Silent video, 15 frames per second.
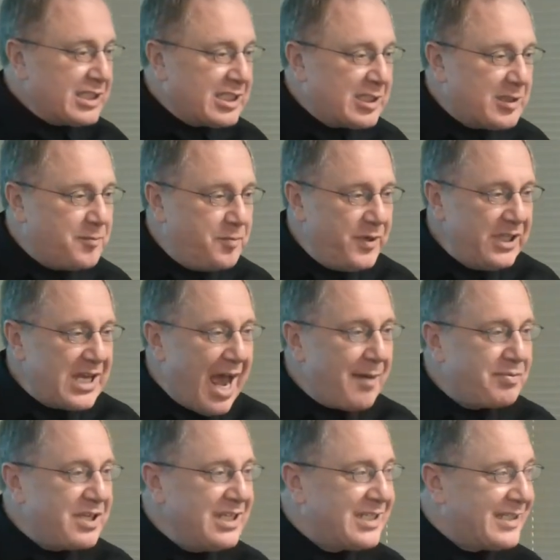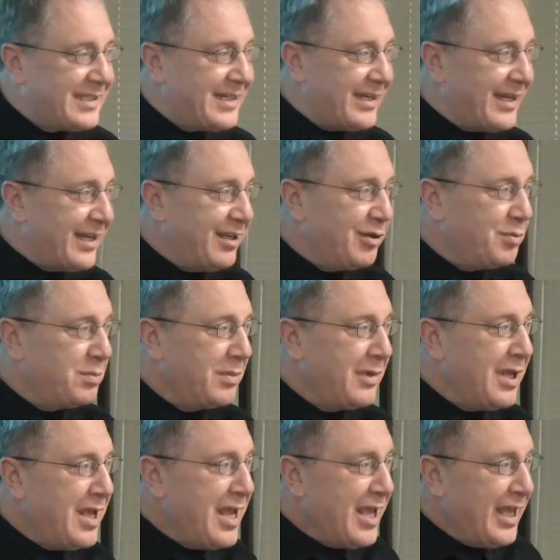speed up history,
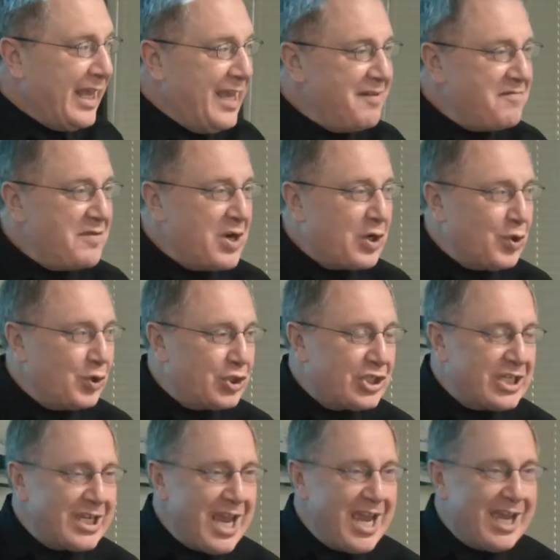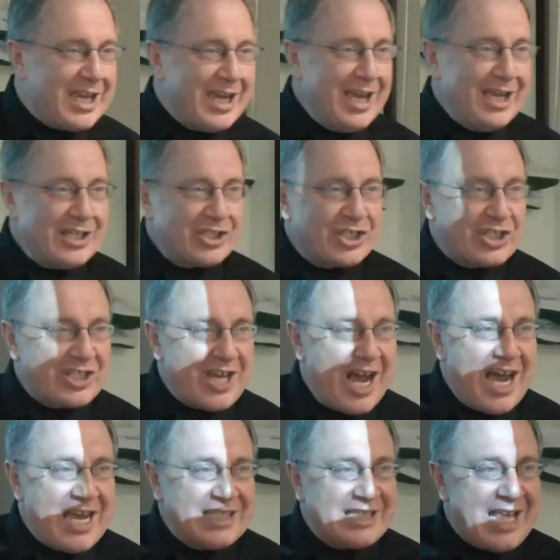if we could take
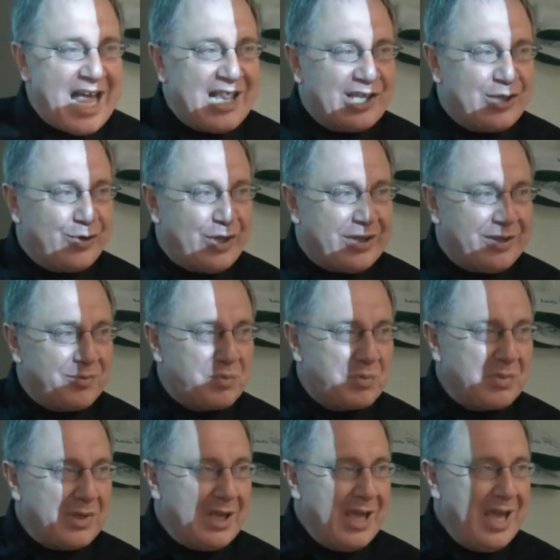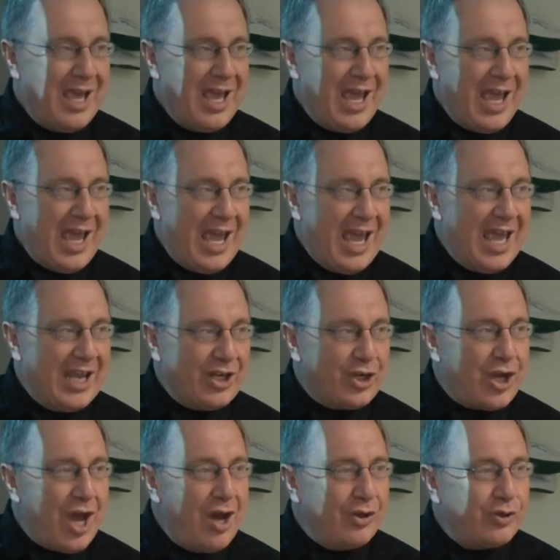Stein's algorithm
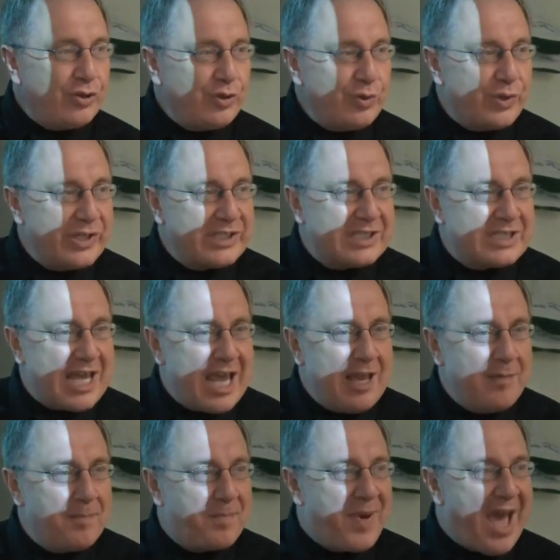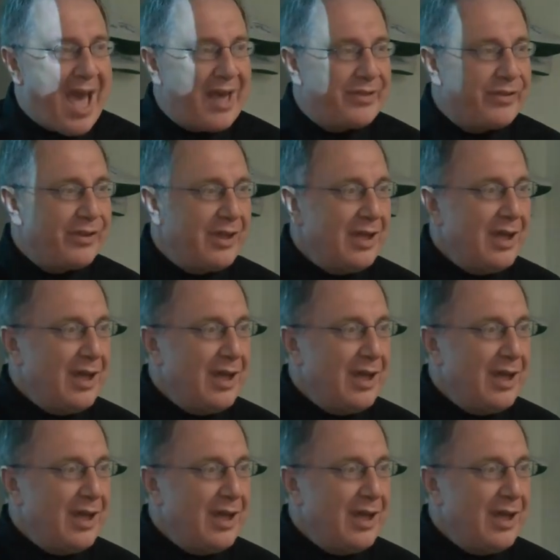and go through the same path